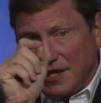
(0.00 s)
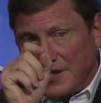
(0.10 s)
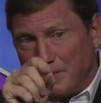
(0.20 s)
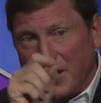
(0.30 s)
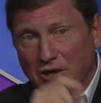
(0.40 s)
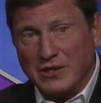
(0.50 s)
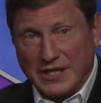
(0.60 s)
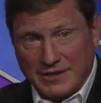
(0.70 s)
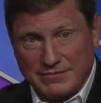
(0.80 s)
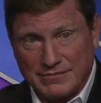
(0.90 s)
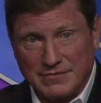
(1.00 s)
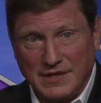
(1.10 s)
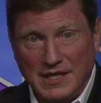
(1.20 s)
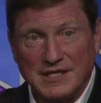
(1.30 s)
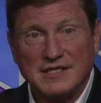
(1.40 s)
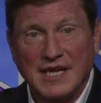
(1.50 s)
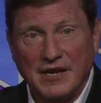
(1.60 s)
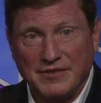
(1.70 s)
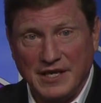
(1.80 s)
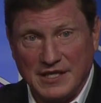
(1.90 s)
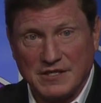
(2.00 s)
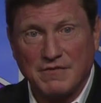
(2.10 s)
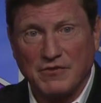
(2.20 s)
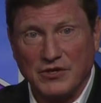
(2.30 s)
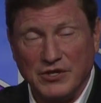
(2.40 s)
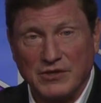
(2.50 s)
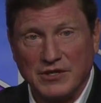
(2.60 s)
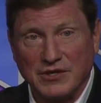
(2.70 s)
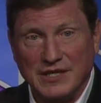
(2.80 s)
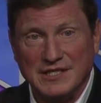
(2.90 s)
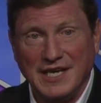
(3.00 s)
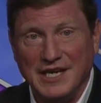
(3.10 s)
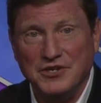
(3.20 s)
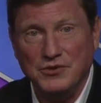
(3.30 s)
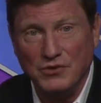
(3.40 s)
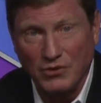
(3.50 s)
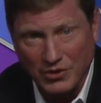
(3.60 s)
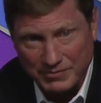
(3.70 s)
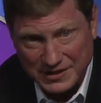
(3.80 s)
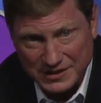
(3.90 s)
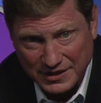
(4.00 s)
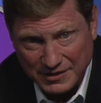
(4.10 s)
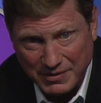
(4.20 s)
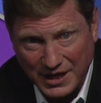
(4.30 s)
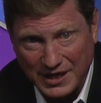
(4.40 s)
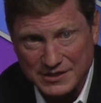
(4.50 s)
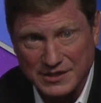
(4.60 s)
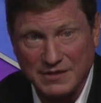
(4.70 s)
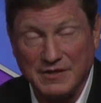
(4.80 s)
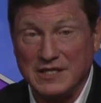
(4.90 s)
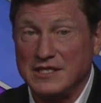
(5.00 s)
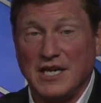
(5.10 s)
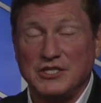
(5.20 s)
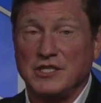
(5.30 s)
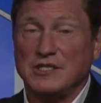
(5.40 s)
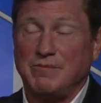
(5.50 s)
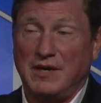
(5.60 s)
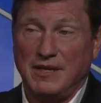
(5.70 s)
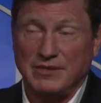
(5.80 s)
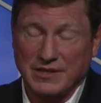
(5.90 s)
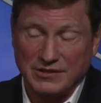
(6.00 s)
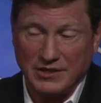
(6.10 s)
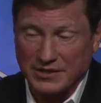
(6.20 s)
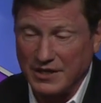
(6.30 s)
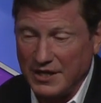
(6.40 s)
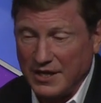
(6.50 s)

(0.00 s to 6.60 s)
The polling in the southeast for nuclear is enormously positive. And it's not just the public. Look,